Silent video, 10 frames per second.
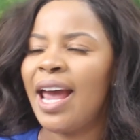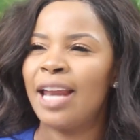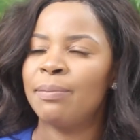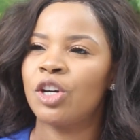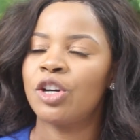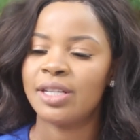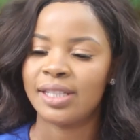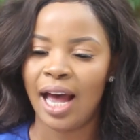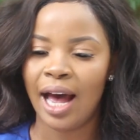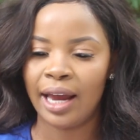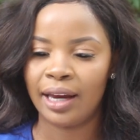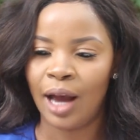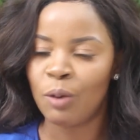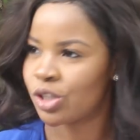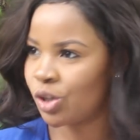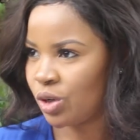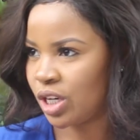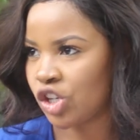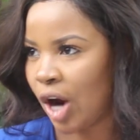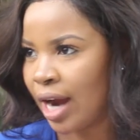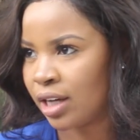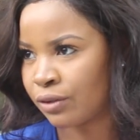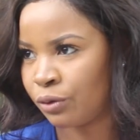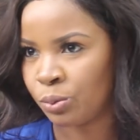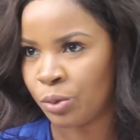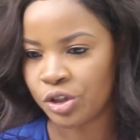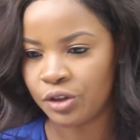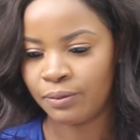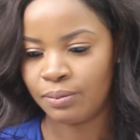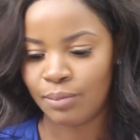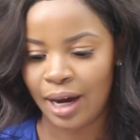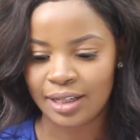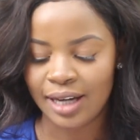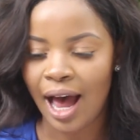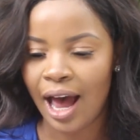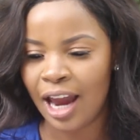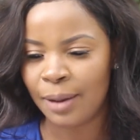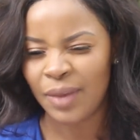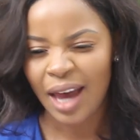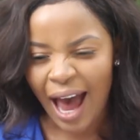and because i i was the only child for most of my time